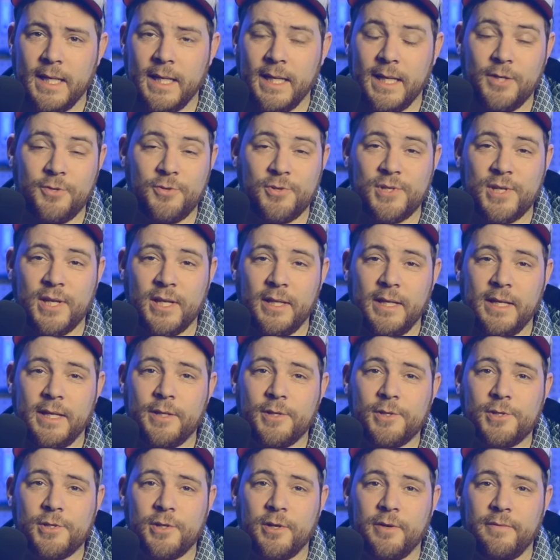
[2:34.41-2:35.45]
Interestingly,
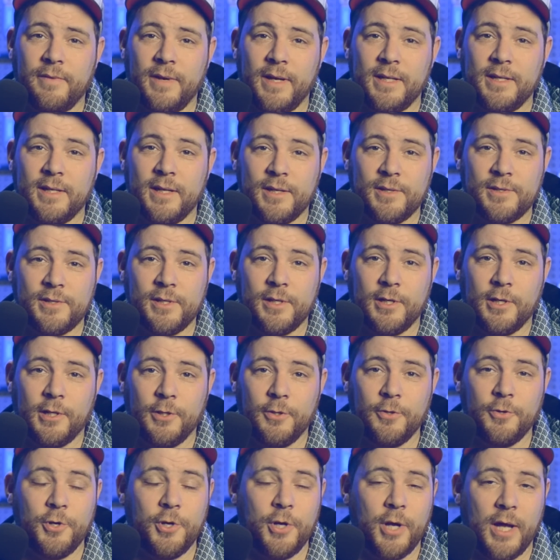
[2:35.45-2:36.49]
the survey does
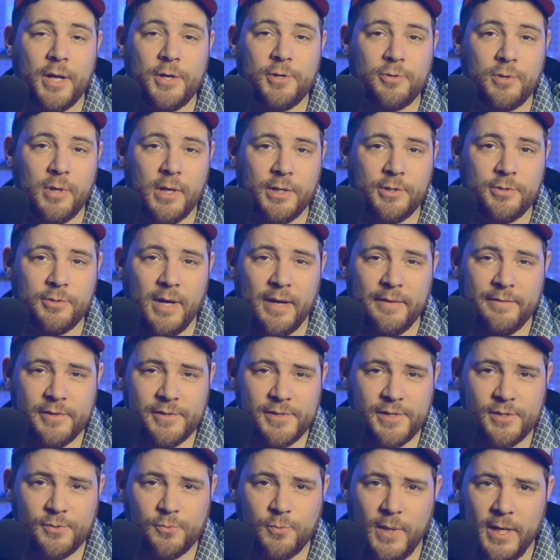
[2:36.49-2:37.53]
include non-truck
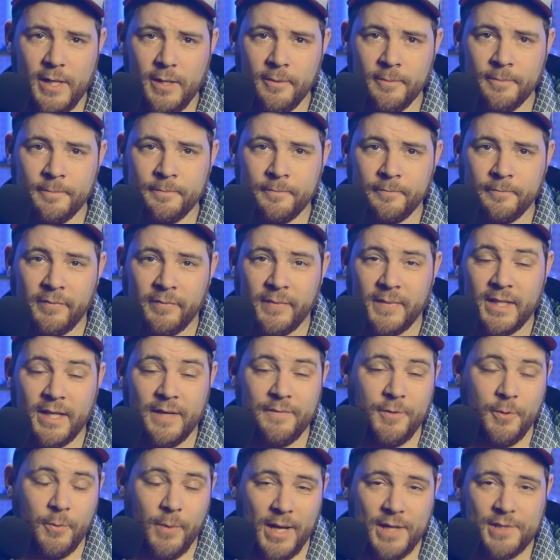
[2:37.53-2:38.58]
drivers as well.
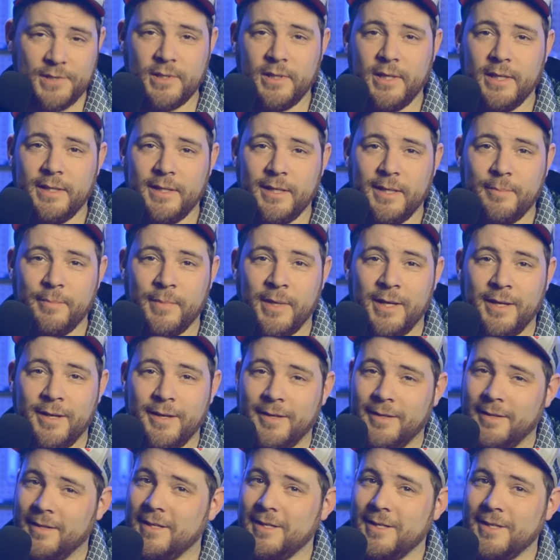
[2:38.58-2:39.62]
If you isolate them,
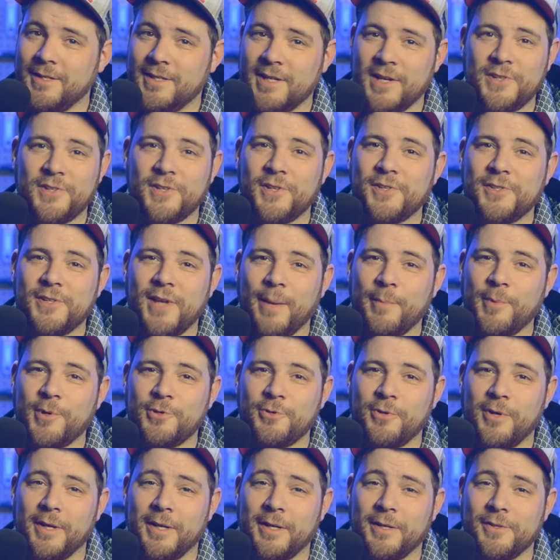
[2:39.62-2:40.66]
the Tesla
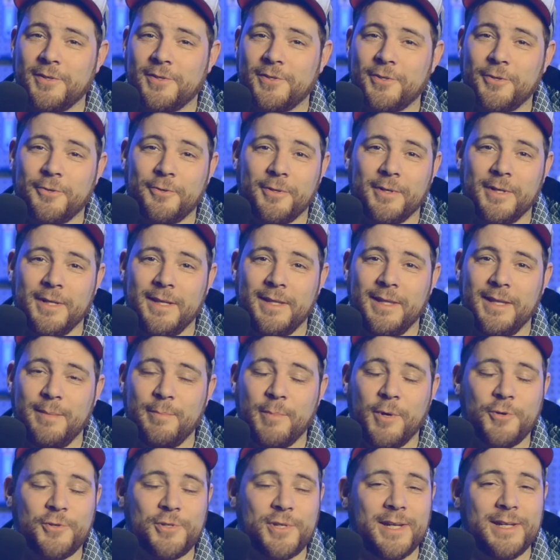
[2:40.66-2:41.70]
Cybertruck is certainly the
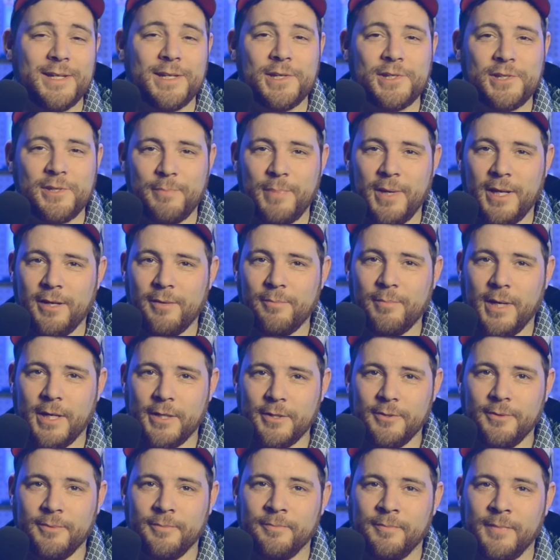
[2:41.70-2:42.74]
most anticipated
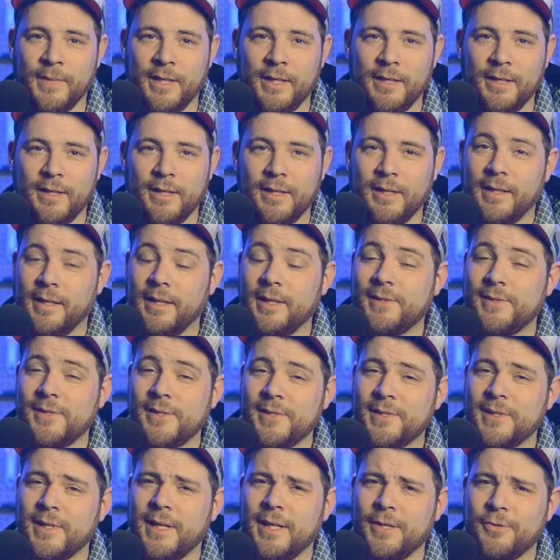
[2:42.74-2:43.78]
model. This
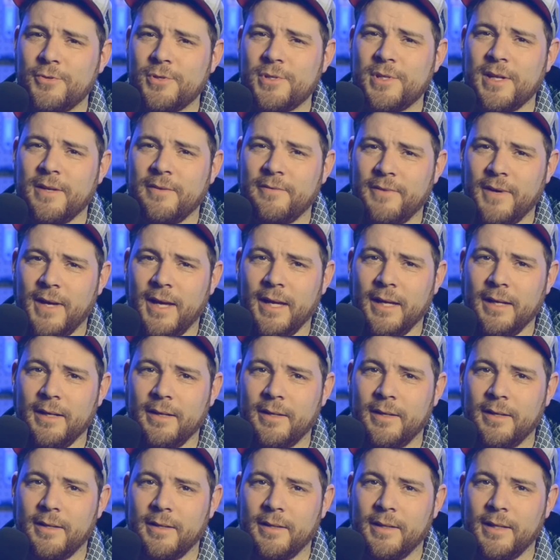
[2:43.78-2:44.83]
is an interesting
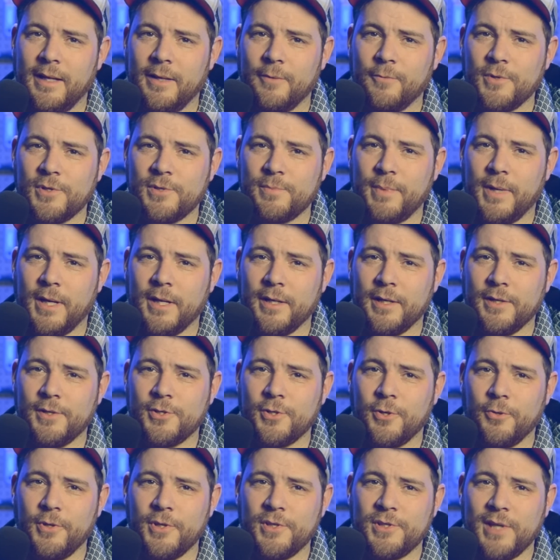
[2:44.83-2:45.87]
find that respondents
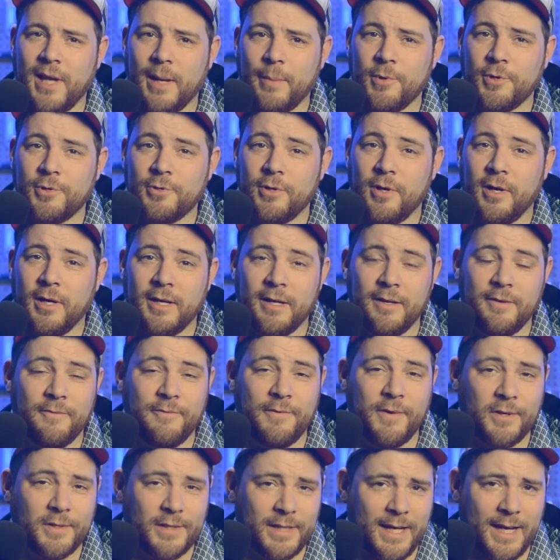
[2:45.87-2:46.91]
hold the Cybertruck in
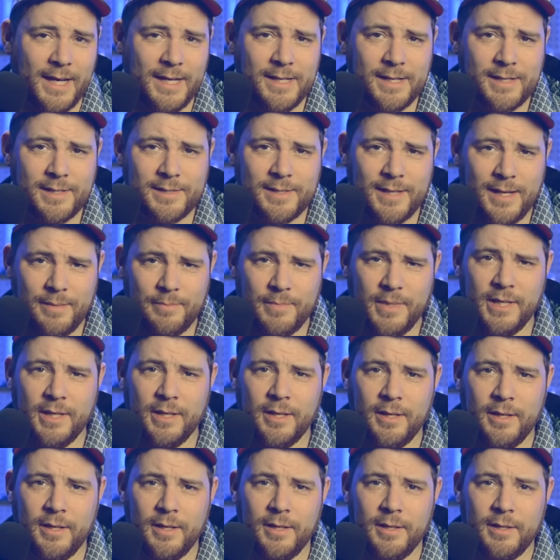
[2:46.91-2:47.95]
fairly high excitement,
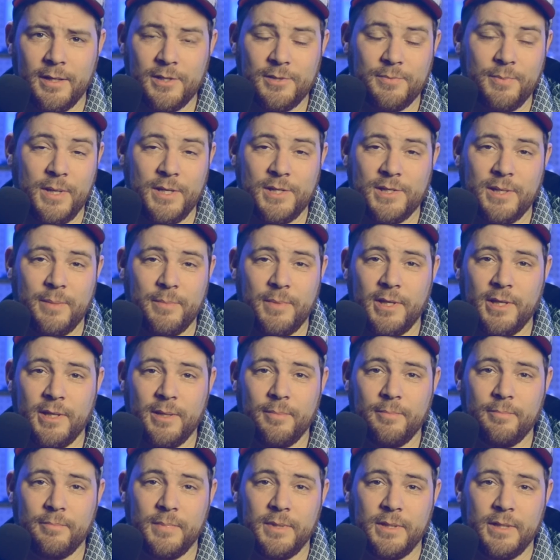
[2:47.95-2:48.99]
despite some of
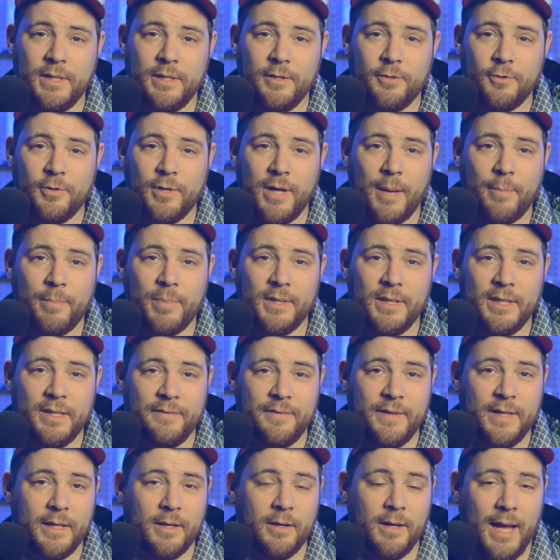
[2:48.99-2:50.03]
them either not
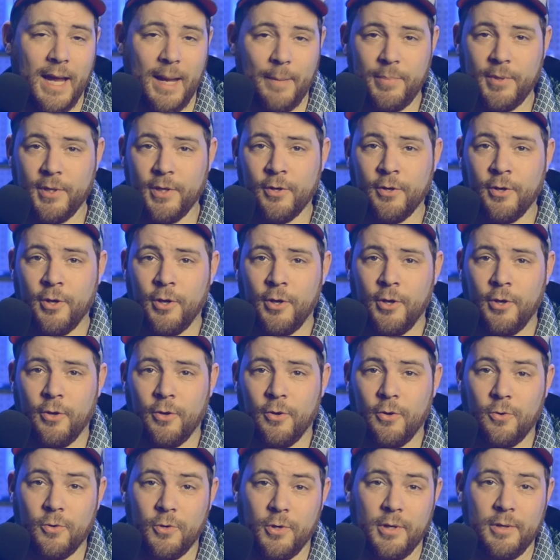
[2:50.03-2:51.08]
believing it'll happen
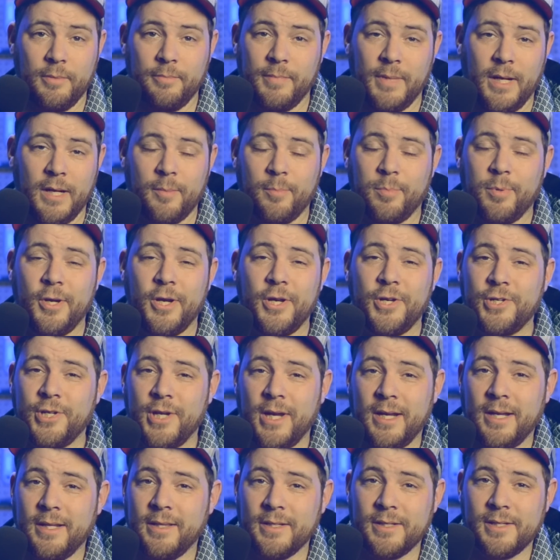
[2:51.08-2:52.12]
or not
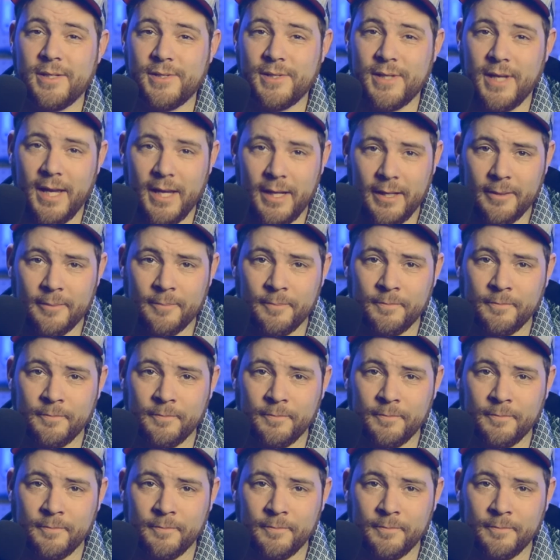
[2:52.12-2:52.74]
appreciating the design.